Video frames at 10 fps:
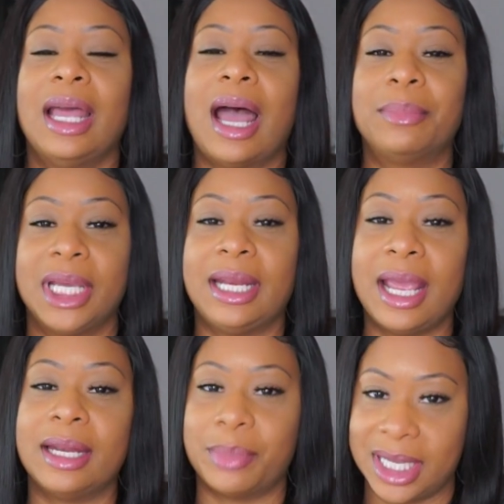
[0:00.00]
I'm getting
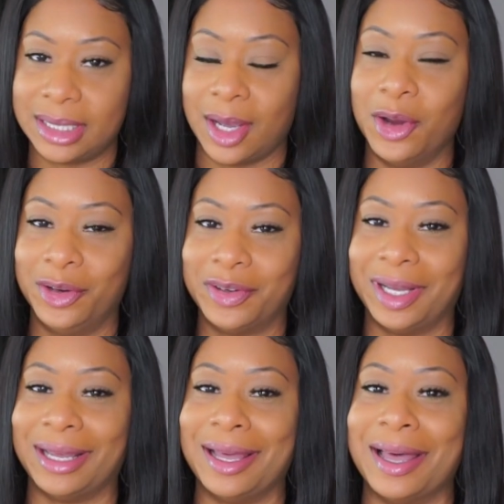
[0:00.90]
ahead of myself.
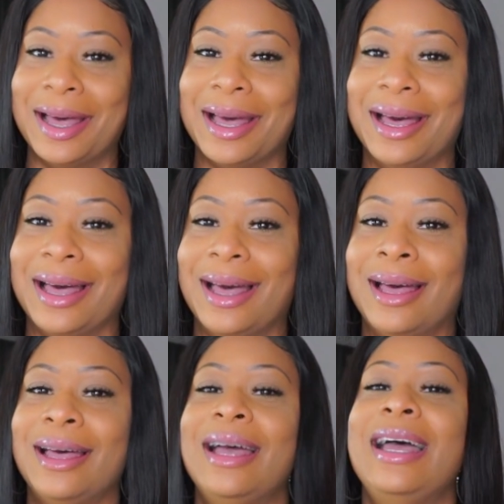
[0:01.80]

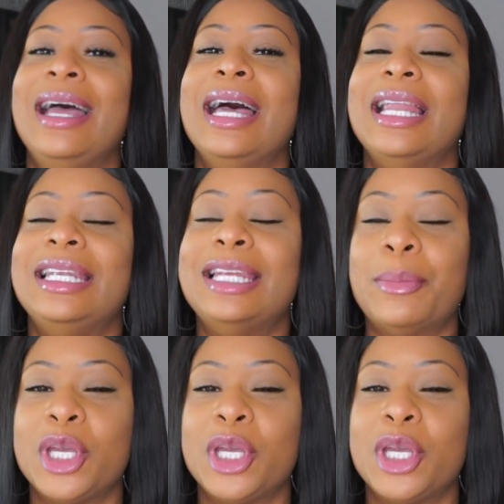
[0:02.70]
Let